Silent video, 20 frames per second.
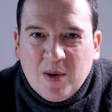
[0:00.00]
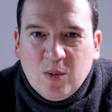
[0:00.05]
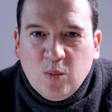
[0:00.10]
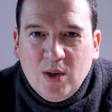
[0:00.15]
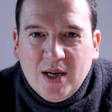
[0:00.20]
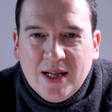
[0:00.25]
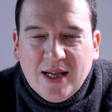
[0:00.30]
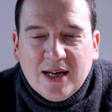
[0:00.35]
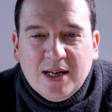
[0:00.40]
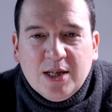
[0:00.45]
But
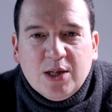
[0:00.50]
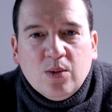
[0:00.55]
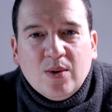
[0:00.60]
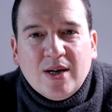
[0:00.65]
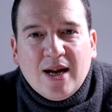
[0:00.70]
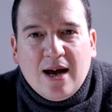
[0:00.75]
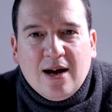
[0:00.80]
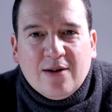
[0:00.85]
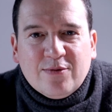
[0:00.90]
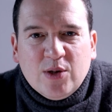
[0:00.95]
we'll get into
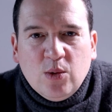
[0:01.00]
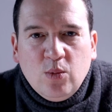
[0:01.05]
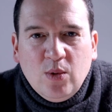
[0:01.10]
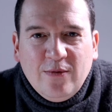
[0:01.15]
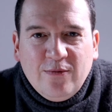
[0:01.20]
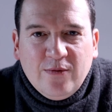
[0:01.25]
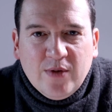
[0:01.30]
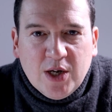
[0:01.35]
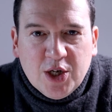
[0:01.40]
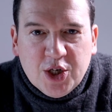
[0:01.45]
it after
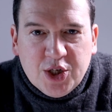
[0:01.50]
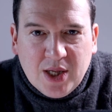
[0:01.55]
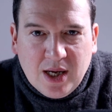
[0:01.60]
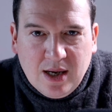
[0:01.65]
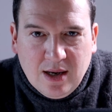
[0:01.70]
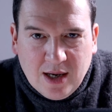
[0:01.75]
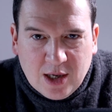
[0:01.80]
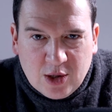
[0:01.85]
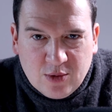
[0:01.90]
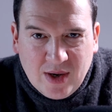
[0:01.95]
we finish
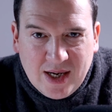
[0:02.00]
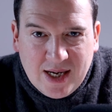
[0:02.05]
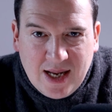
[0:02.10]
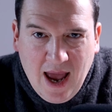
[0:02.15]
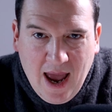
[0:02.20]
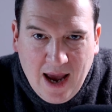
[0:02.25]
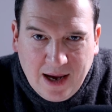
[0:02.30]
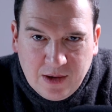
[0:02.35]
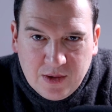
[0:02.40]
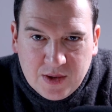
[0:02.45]
the heart rate
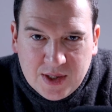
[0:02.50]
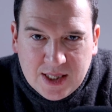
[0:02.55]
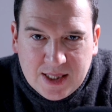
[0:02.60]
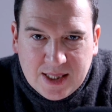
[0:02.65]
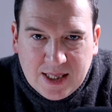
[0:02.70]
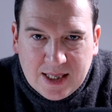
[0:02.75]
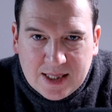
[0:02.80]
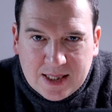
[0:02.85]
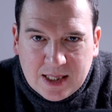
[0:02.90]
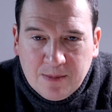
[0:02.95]
accuracy
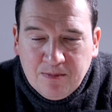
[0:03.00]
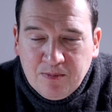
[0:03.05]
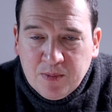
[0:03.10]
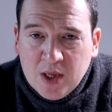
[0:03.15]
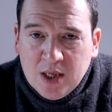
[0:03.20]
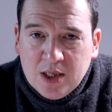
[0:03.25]
test.